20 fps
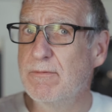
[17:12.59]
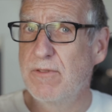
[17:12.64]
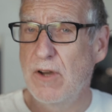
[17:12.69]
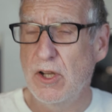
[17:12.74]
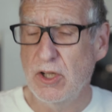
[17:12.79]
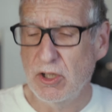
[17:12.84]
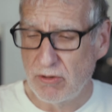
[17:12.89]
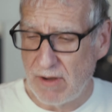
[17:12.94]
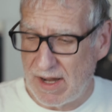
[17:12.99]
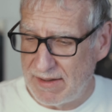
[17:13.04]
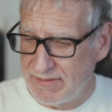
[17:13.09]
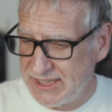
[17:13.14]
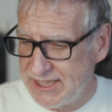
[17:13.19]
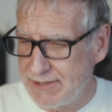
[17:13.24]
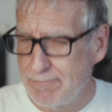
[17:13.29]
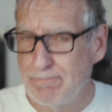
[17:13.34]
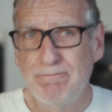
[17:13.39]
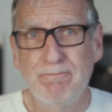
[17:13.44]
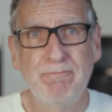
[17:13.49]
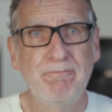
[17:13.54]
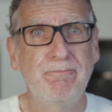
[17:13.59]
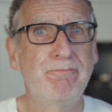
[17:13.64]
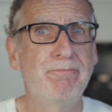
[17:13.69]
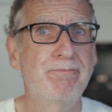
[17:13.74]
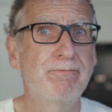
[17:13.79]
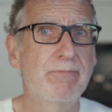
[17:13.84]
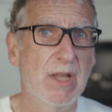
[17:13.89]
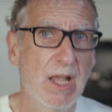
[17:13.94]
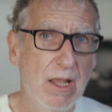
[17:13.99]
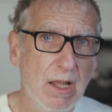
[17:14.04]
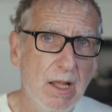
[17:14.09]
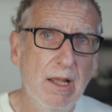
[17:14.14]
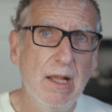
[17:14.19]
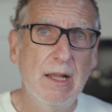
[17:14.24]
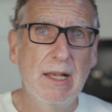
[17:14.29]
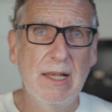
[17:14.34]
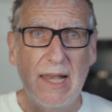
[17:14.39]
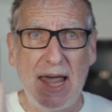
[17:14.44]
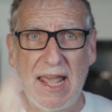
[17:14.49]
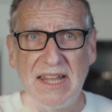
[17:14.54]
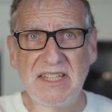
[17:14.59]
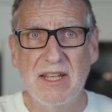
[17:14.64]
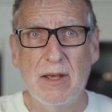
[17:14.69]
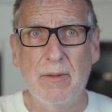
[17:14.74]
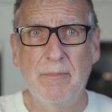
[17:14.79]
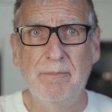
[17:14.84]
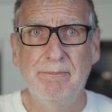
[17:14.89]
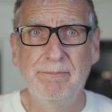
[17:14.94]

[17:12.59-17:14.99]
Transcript: photographs. Later.